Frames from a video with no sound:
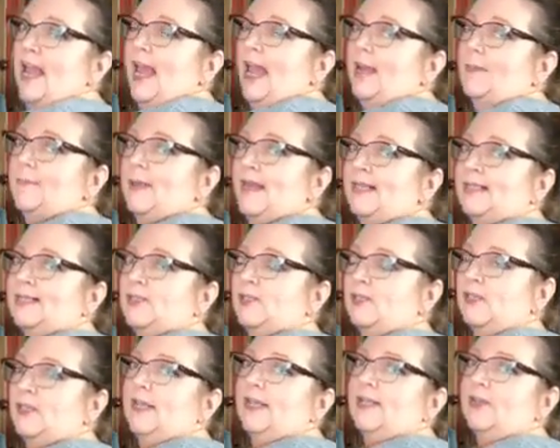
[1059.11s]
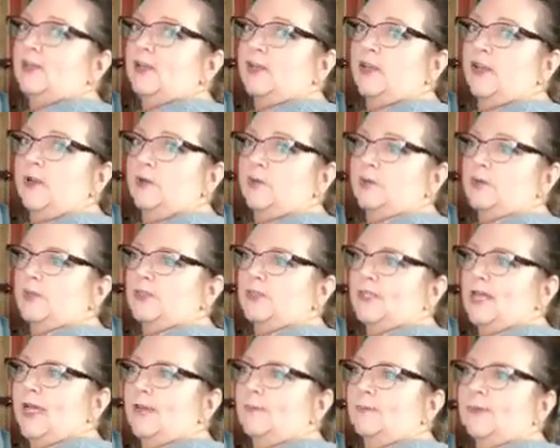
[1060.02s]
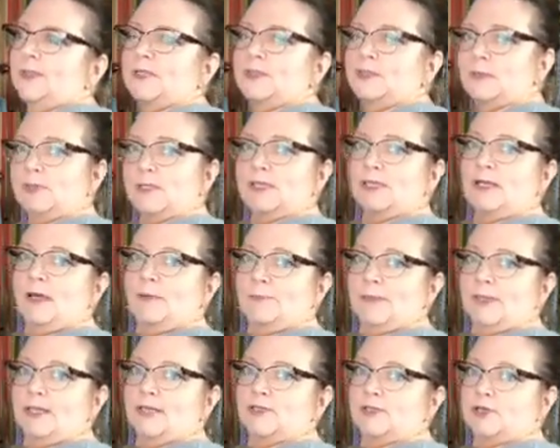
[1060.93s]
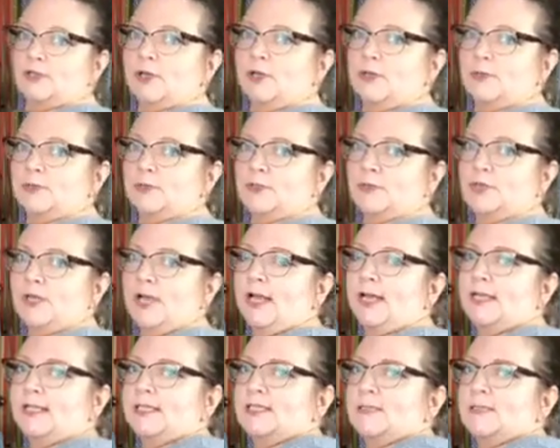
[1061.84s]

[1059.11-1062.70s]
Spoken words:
And it makes it look like your clothes are tight, but it's really not because your clothes are tight.